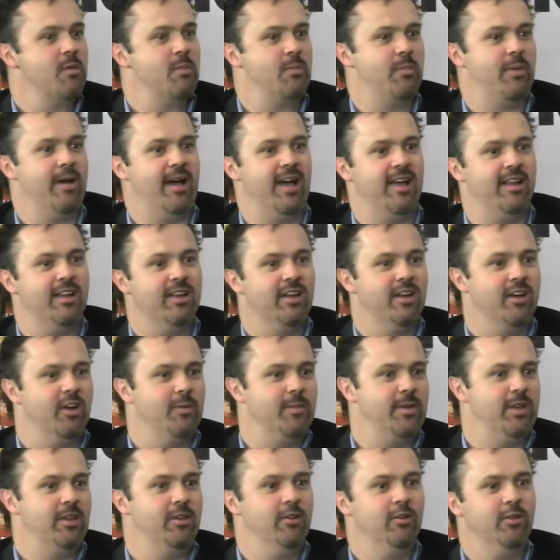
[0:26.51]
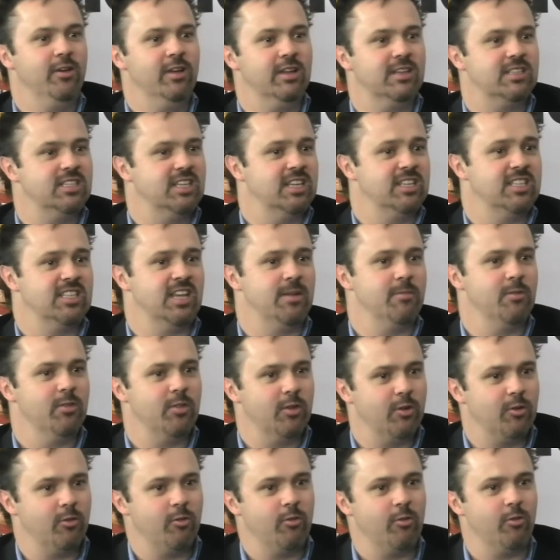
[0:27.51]
But I mean, you look at some of
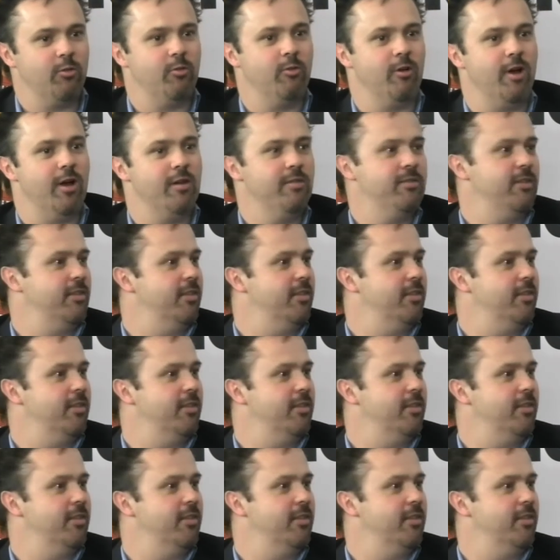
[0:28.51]
the growth